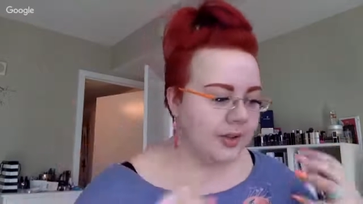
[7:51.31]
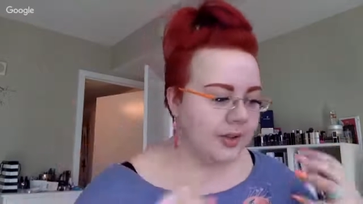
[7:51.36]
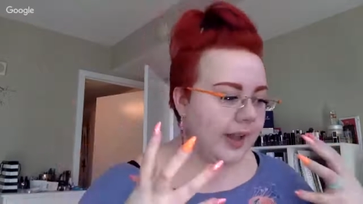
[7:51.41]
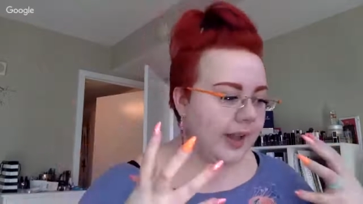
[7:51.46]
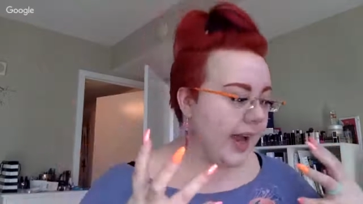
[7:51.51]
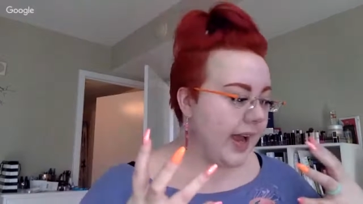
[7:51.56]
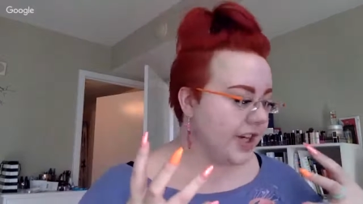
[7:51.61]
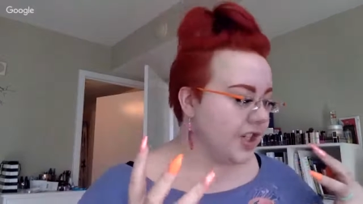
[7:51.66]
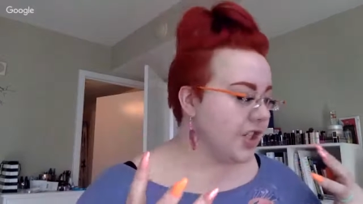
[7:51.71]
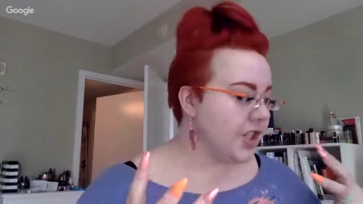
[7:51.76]

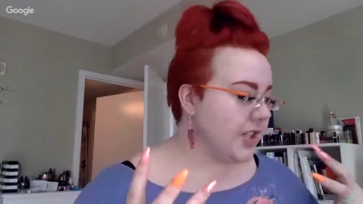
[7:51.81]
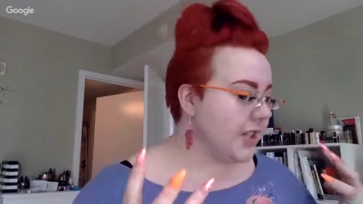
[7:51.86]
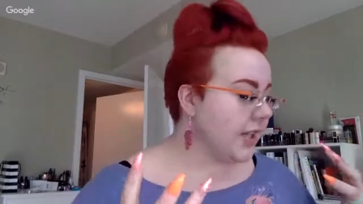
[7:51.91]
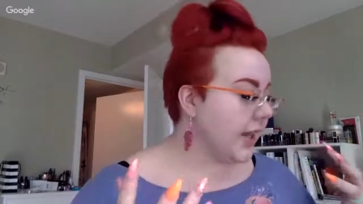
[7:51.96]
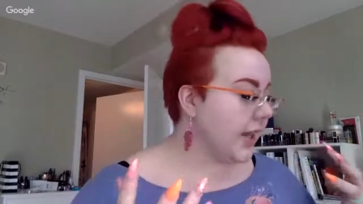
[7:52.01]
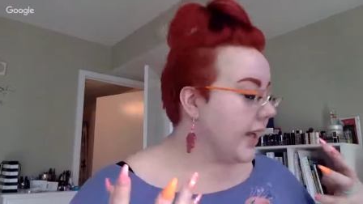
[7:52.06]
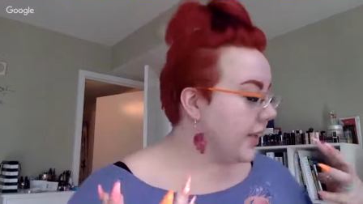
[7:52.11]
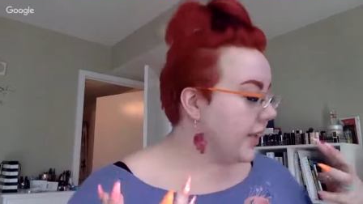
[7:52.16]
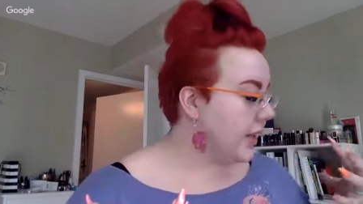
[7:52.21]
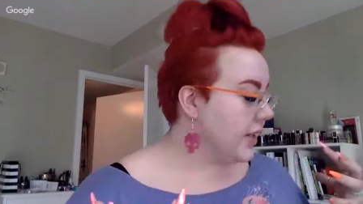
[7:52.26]
lashes
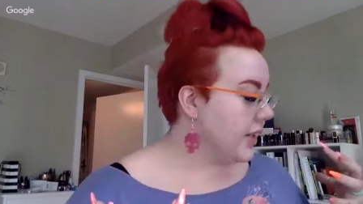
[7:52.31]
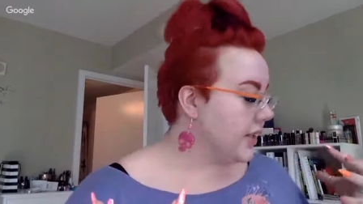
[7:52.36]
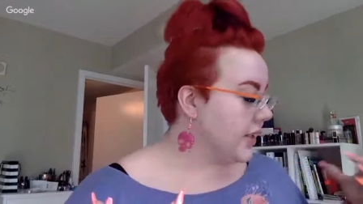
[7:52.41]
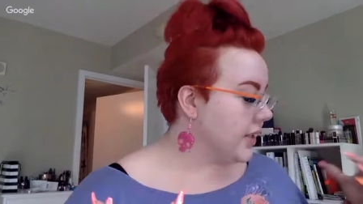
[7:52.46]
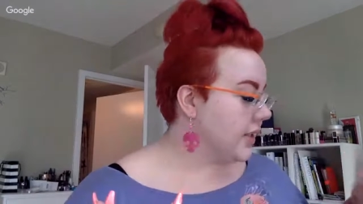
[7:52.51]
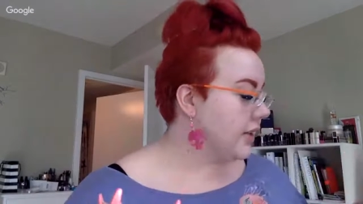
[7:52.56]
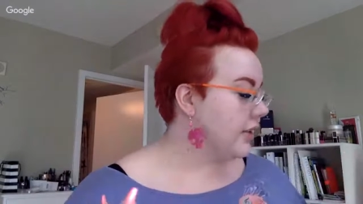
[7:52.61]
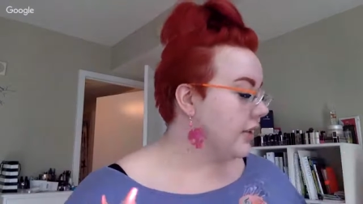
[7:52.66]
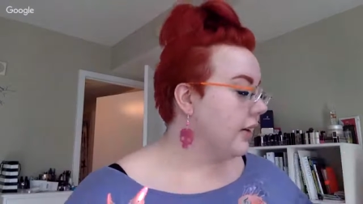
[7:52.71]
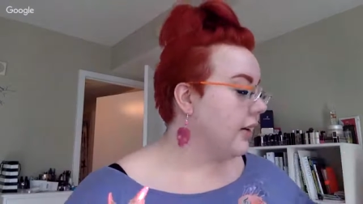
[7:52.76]
like
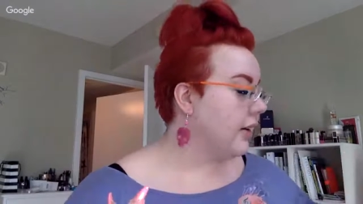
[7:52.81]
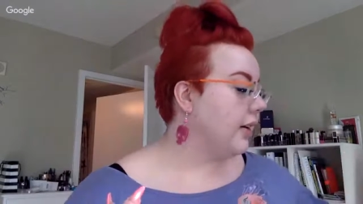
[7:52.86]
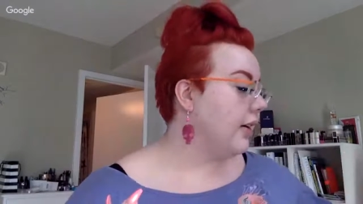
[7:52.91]
this